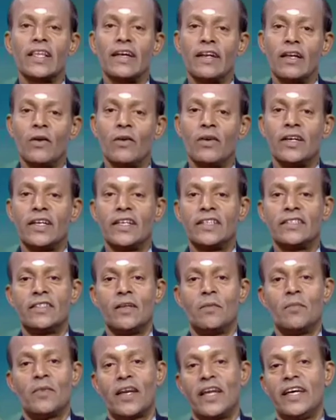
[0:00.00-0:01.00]
Now, let us
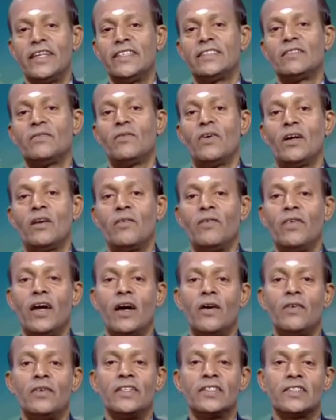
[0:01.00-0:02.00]
summarize what we
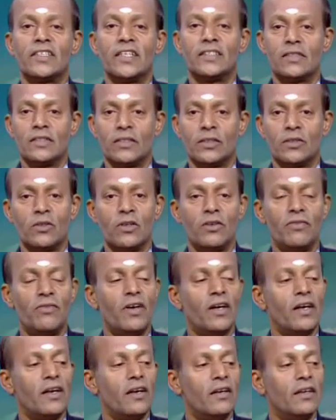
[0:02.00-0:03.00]
have discussed so
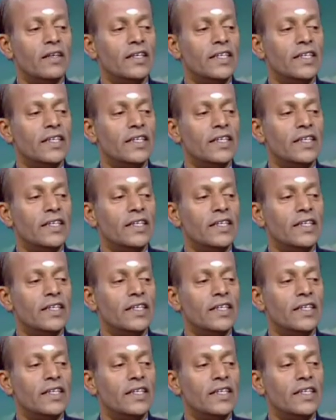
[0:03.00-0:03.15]
far.